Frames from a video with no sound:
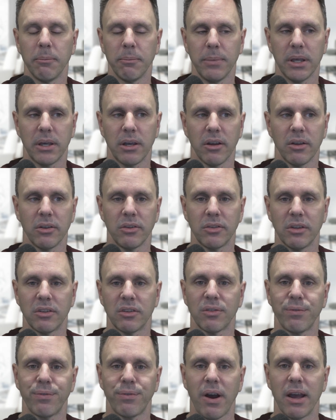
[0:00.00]
because
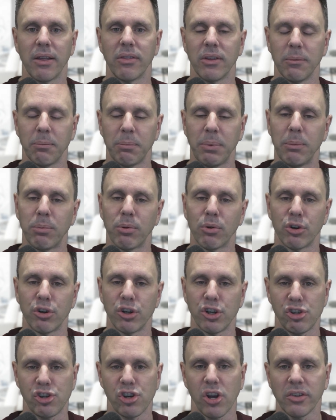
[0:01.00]
it's finally people are
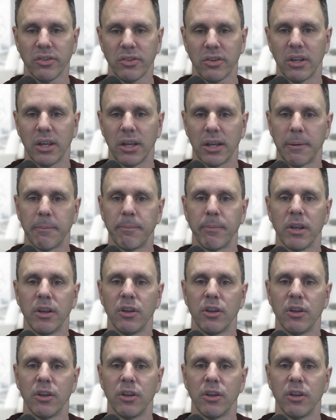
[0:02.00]
adjusting